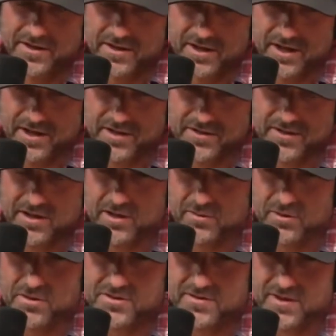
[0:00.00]
Theodore
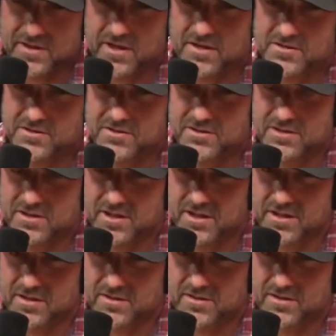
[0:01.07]
Roosevelt
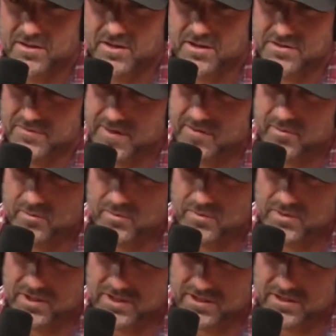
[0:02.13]

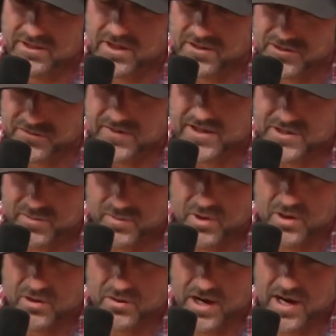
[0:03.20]
Conservation
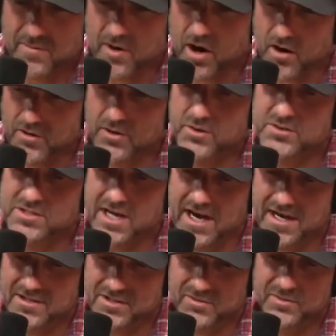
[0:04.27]
Program. All those
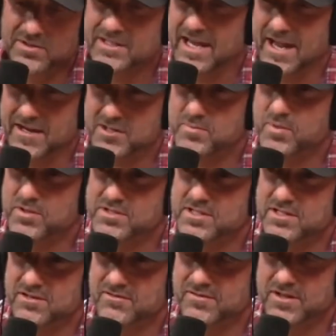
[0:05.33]
guys are really experts
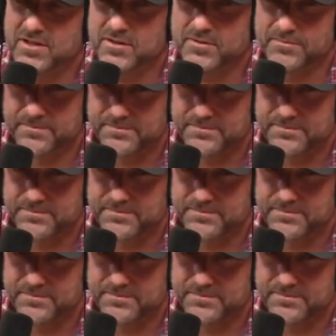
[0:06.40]
in the field.